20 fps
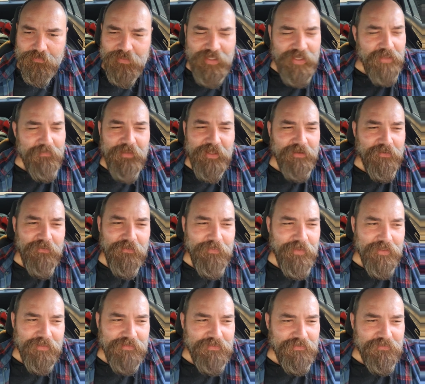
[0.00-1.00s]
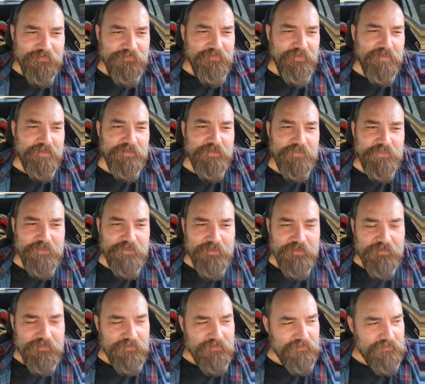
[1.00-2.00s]
nah, I'm not going back there. Fuck this
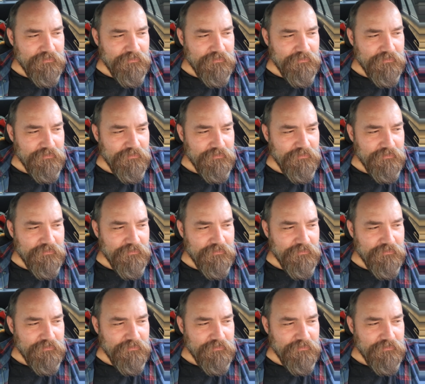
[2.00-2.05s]
shit.